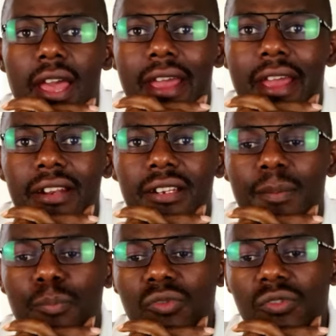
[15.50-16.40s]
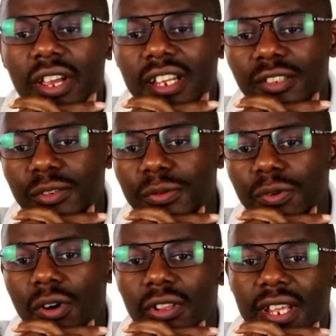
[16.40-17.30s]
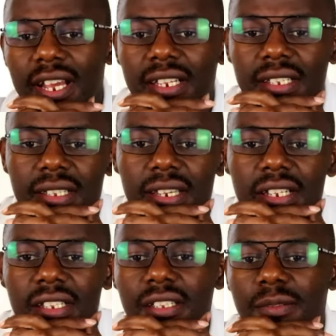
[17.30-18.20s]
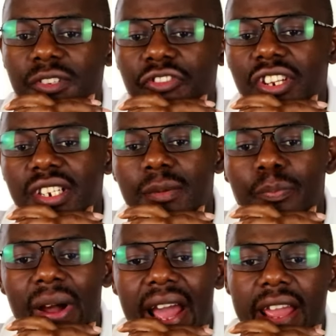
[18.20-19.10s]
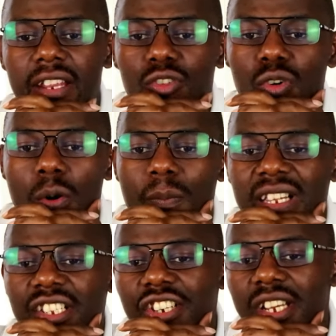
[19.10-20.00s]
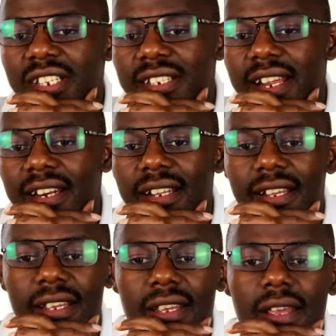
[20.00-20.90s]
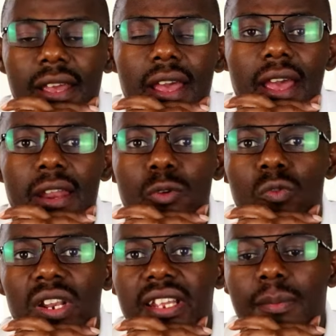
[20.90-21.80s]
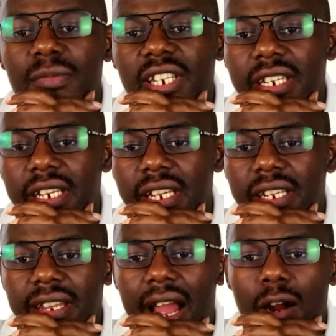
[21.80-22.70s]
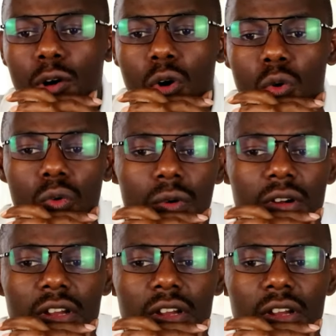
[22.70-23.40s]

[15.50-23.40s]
and the book has two authors. It's written by Thomas J. Stanley and William D. Danko.